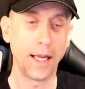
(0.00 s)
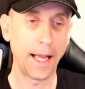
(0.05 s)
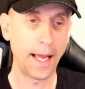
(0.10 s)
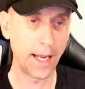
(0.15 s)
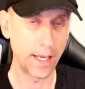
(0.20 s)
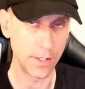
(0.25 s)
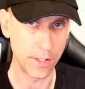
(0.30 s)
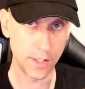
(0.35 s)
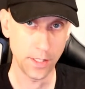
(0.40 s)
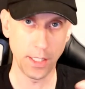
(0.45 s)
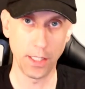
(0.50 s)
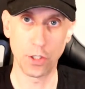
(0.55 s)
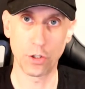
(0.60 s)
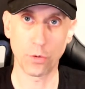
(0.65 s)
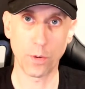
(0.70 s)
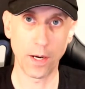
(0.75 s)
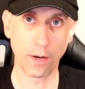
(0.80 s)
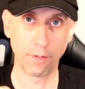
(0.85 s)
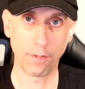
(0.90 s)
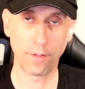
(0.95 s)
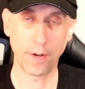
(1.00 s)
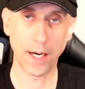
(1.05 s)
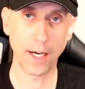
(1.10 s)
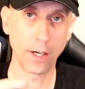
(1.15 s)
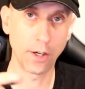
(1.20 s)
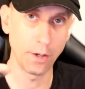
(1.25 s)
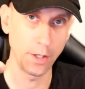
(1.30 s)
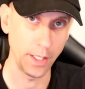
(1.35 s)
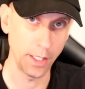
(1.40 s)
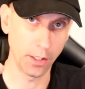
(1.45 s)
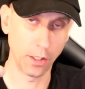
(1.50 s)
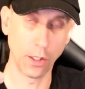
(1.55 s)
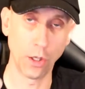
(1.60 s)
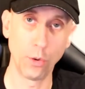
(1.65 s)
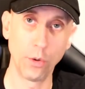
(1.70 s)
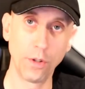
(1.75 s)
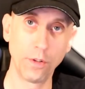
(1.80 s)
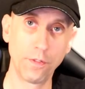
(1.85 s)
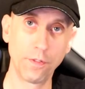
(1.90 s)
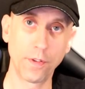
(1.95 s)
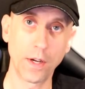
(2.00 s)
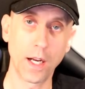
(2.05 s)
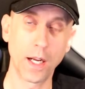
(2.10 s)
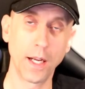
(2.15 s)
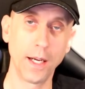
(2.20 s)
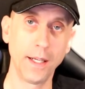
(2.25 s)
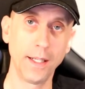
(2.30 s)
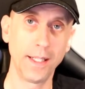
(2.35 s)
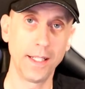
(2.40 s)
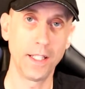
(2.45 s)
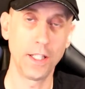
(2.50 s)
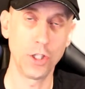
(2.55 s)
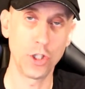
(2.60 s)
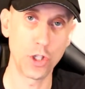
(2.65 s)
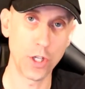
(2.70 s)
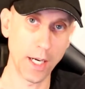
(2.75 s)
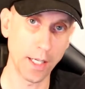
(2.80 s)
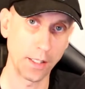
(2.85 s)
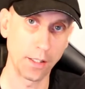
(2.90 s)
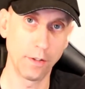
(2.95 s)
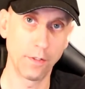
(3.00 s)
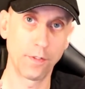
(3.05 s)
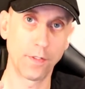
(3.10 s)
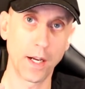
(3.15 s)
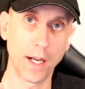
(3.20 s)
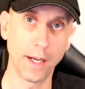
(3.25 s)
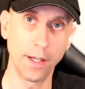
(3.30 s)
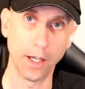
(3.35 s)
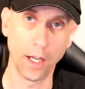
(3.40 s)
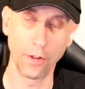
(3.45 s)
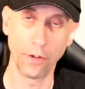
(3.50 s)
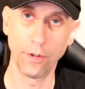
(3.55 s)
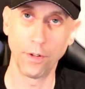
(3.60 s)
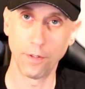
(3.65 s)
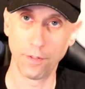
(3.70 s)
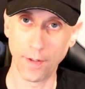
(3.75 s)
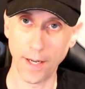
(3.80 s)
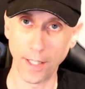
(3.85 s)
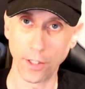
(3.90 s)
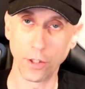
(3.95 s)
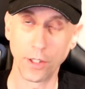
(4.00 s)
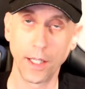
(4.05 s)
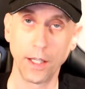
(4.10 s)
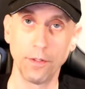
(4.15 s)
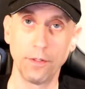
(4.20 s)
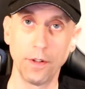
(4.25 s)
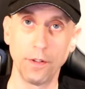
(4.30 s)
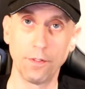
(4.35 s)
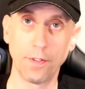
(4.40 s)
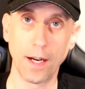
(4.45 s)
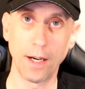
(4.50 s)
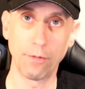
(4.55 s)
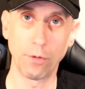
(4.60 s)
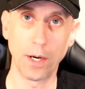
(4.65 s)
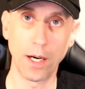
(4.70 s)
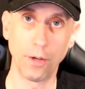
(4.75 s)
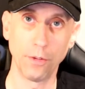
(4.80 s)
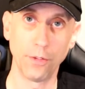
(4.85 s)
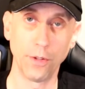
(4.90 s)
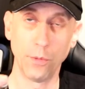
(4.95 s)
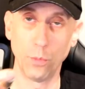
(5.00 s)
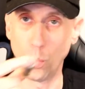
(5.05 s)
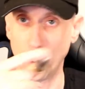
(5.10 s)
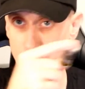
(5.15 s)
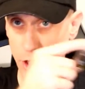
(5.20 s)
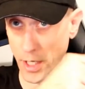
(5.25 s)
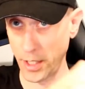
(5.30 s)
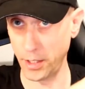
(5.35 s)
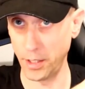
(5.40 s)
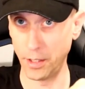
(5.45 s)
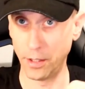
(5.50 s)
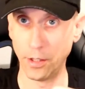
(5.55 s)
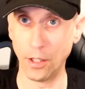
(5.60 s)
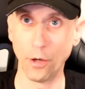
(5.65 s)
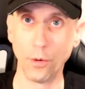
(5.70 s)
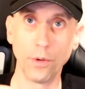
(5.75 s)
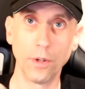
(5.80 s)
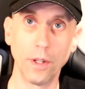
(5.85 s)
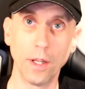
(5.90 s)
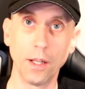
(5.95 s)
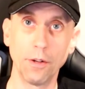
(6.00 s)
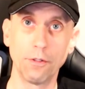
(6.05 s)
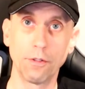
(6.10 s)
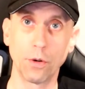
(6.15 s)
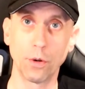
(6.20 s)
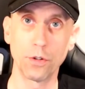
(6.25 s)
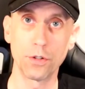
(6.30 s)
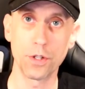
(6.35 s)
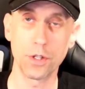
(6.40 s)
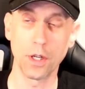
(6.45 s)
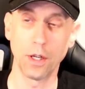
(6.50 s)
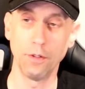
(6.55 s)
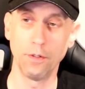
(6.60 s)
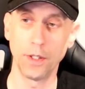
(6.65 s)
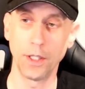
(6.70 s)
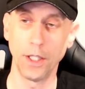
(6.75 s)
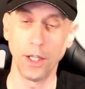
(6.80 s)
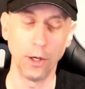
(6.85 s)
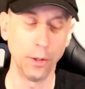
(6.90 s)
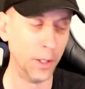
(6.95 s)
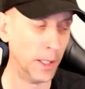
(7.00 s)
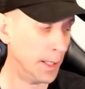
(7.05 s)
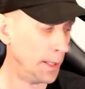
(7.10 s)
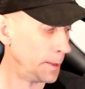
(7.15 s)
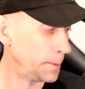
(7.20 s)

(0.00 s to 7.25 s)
As each round fired, it loaded fine, it ejected fine, other than the fact you can't fit 5 rounds in, which I did note in that first video.